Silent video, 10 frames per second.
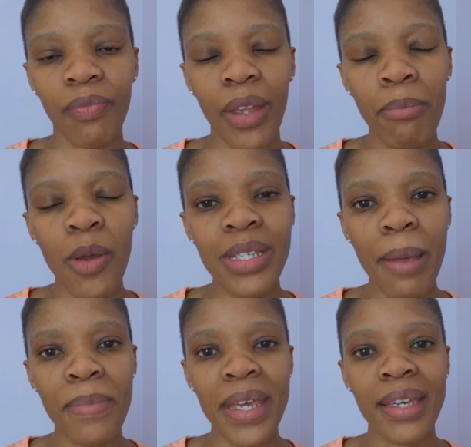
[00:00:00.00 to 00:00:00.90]

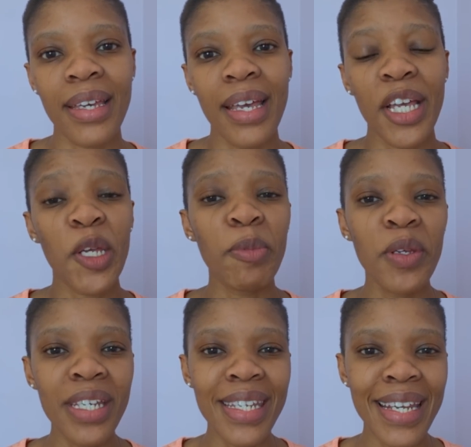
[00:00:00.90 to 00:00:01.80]
Mozambique.
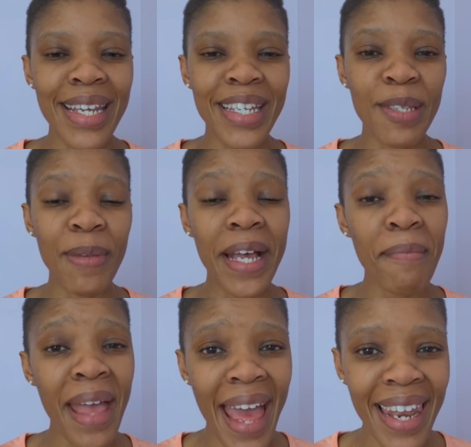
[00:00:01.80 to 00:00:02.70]
Community leaders
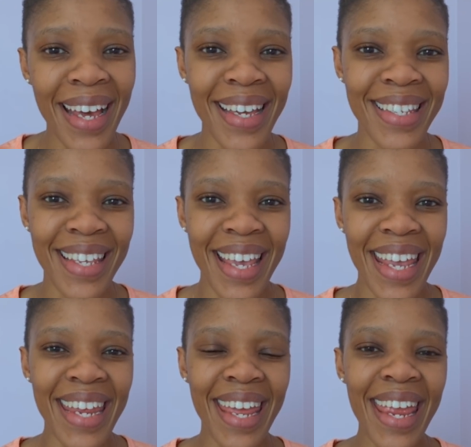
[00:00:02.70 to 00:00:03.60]
become allies
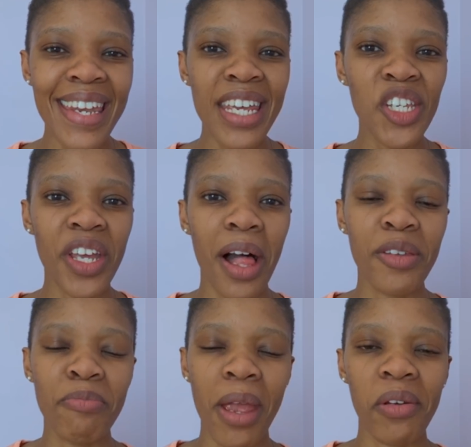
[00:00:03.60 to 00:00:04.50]
in ending
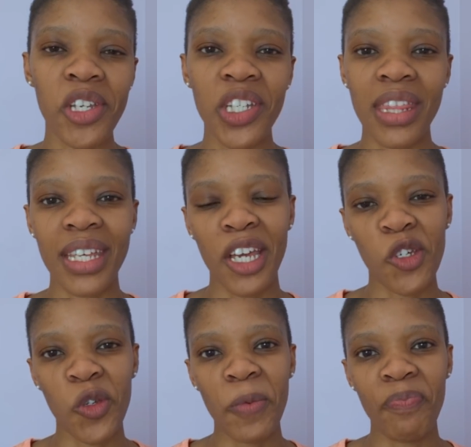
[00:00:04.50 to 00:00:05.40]
child marriage in the
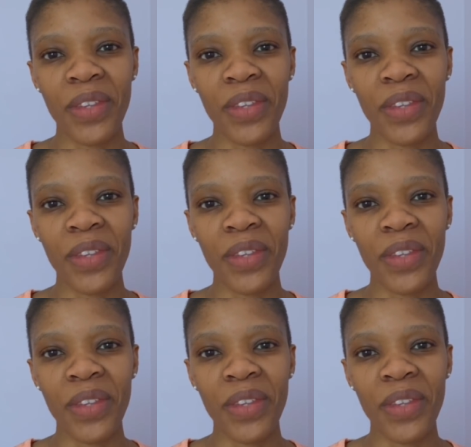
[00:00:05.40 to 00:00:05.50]
country.